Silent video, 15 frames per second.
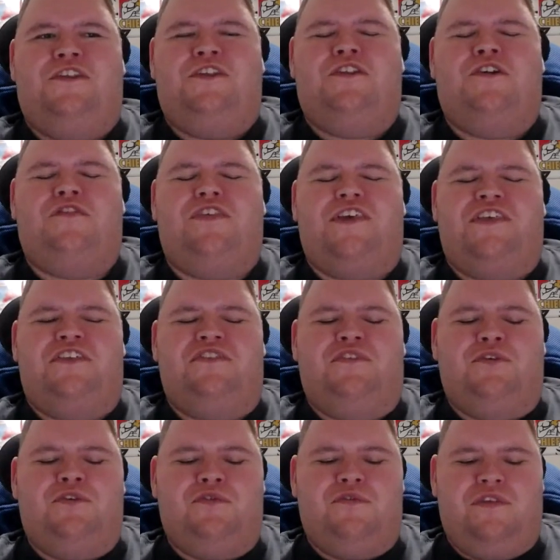don't know if they can
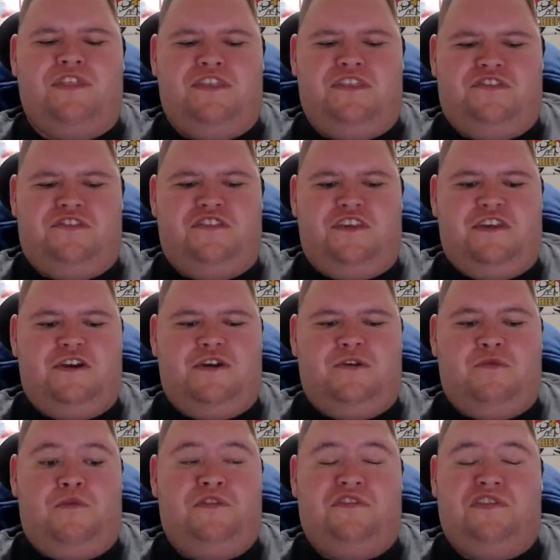do it really this year. It
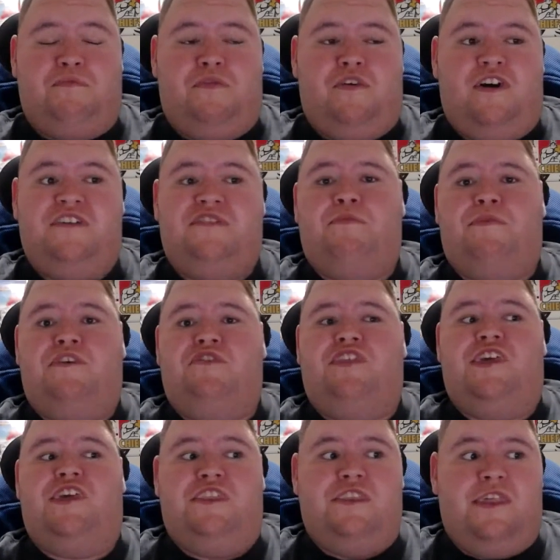wouldn't surprise me if
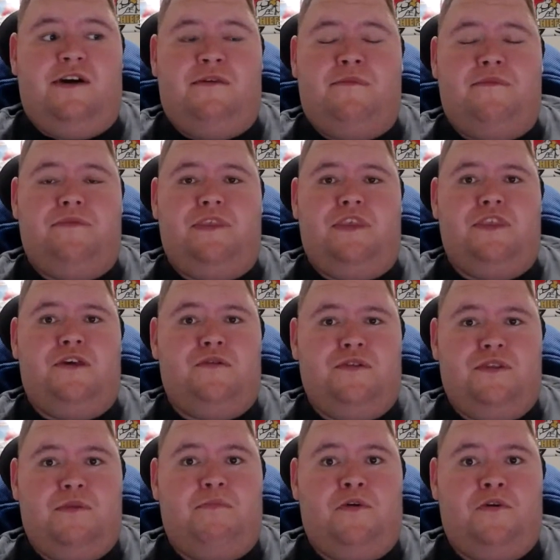they ended up,
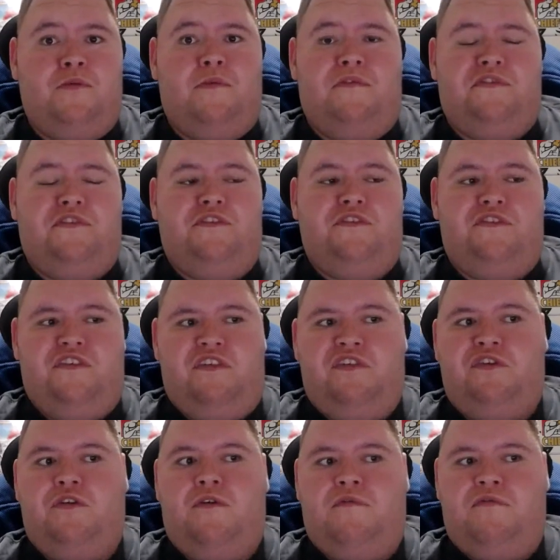at the bottom of the New
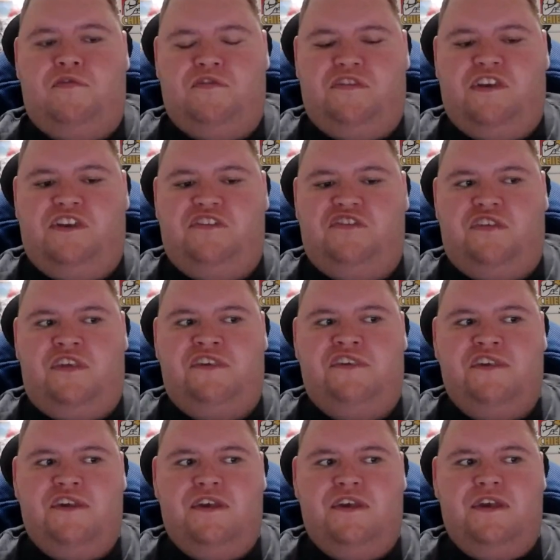Zealand Conference, actually.
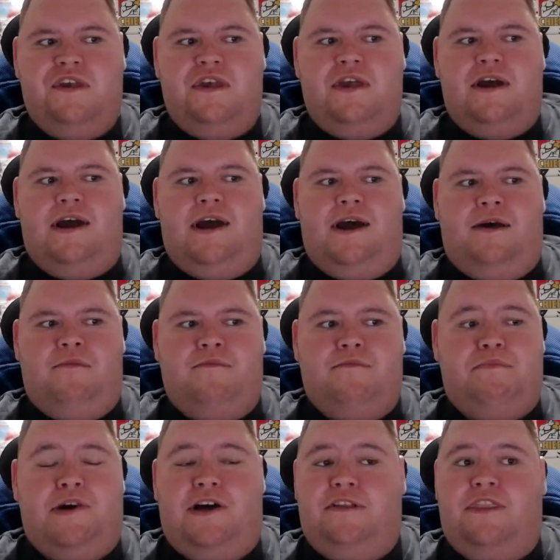
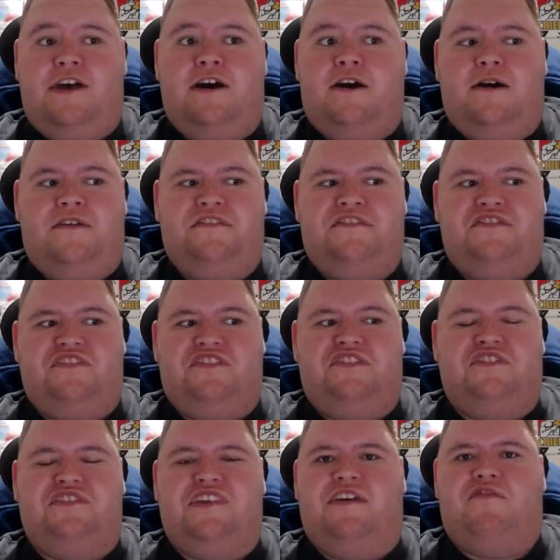But no, it's just
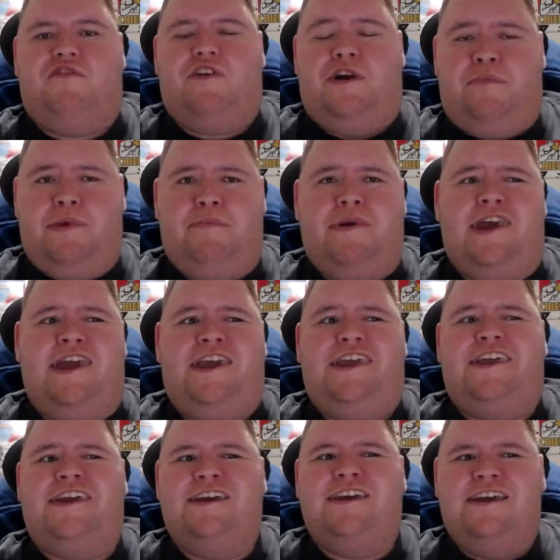good to have rugby
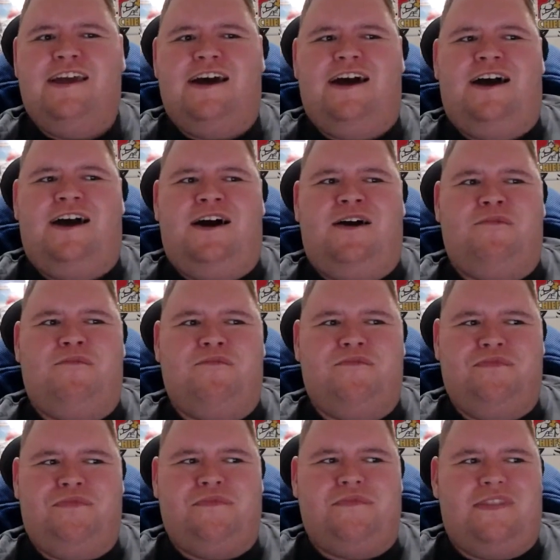back. I
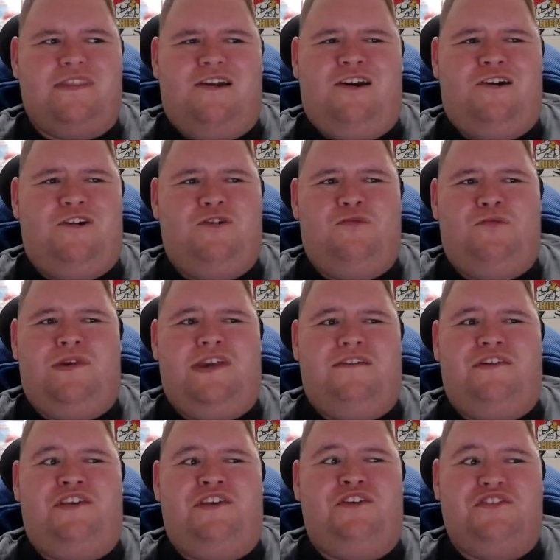hope we have
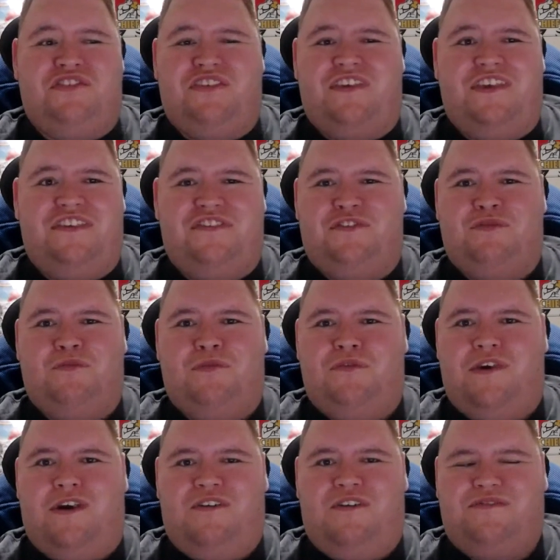a good season
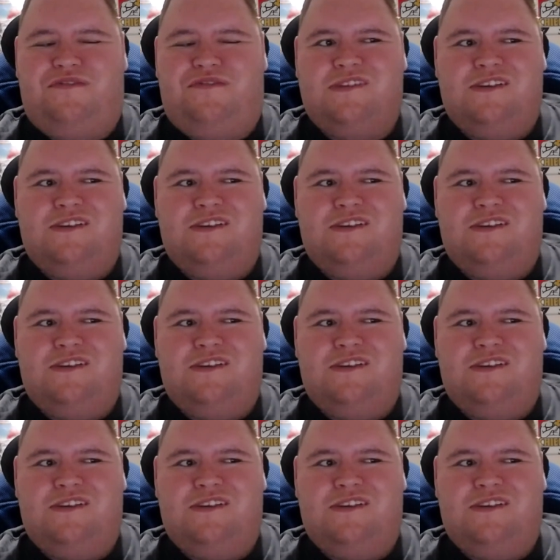without